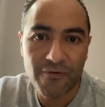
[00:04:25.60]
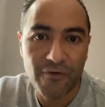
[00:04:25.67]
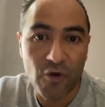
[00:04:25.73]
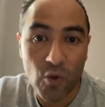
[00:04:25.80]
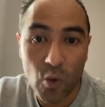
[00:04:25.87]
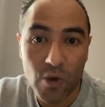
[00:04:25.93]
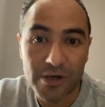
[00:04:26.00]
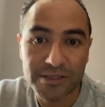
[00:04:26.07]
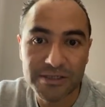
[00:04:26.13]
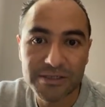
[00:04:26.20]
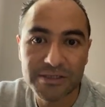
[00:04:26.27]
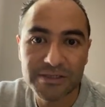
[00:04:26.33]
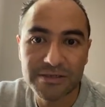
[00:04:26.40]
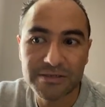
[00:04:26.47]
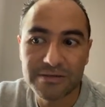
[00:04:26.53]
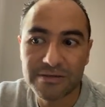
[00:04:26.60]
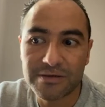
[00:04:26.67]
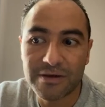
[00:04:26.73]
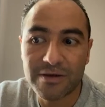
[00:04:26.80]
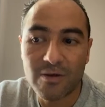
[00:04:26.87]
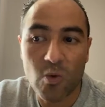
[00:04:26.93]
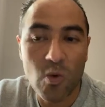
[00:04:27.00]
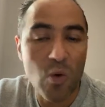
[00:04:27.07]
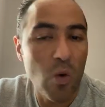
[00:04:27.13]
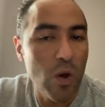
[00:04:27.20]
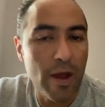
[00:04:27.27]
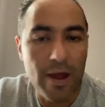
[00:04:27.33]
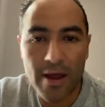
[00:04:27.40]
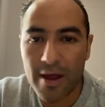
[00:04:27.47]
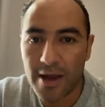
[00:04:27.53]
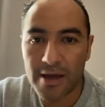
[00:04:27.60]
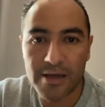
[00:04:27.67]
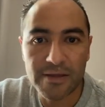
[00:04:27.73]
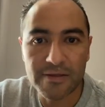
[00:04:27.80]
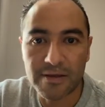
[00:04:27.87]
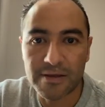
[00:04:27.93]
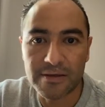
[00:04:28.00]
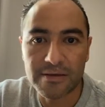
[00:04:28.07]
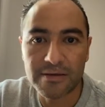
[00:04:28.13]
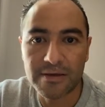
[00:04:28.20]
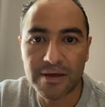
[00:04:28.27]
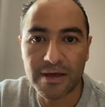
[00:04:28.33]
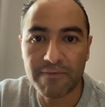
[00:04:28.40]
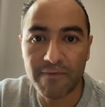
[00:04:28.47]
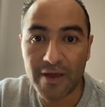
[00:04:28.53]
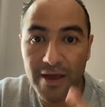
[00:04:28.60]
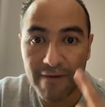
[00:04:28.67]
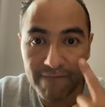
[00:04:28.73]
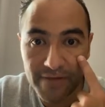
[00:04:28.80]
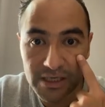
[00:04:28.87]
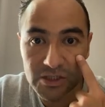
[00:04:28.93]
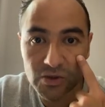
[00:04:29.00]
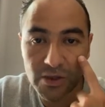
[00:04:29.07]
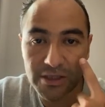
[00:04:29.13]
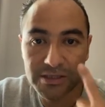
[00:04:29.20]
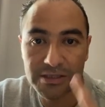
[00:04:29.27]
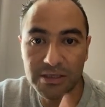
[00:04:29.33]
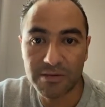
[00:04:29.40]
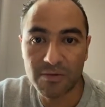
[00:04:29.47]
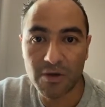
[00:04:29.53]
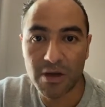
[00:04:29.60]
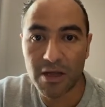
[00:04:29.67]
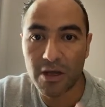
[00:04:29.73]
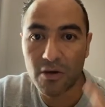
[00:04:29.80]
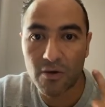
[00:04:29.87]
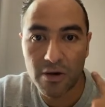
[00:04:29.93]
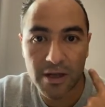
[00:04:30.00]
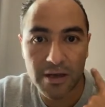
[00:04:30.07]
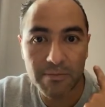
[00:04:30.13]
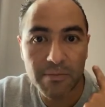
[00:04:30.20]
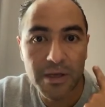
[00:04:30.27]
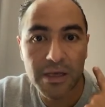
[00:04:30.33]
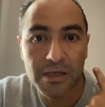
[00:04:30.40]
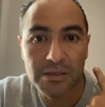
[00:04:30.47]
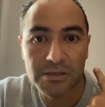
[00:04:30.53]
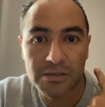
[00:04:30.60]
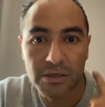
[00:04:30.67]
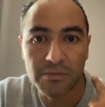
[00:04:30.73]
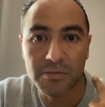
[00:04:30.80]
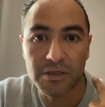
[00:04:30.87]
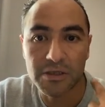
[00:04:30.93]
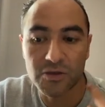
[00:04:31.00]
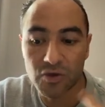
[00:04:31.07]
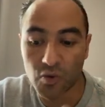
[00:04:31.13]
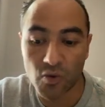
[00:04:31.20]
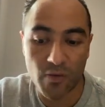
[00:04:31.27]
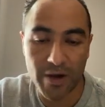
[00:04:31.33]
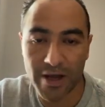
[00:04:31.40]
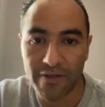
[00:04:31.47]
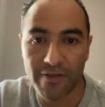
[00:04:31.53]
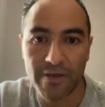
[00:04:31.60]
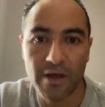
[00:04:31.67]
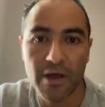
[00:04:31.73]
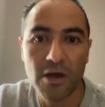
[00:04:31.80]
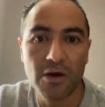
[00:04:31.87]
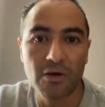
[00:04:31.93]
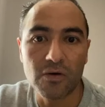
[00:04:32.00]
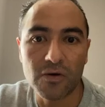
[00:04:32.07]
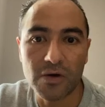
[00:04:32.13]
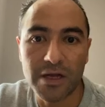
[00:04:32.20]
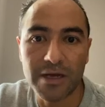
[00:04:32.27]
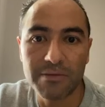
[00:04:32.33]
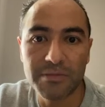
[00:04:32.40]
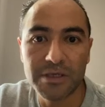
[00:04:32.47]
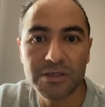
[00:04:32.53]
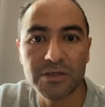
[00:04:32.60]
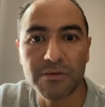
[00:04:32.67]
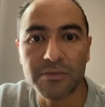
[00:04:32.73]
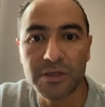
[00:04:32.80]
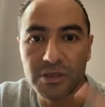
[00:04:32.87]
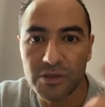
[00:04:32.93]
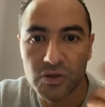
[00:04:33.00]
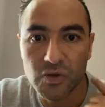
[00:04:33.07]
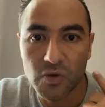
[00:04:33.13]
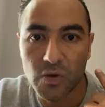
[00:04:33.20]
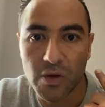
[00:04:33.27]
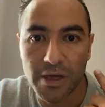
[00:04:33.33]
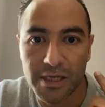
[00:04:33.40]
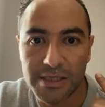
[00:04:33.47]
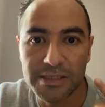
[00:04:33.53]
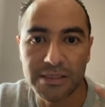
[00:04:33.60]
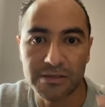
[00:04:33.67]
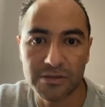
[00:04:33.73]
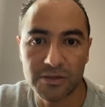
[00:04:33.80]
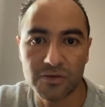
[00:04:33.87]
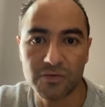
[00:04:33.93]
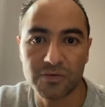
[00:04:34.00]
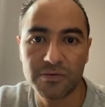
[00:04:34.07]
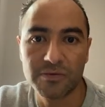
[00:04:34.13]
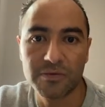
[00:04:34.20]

towards anything can be a visual stimuli or can be something you read or can be something you listen to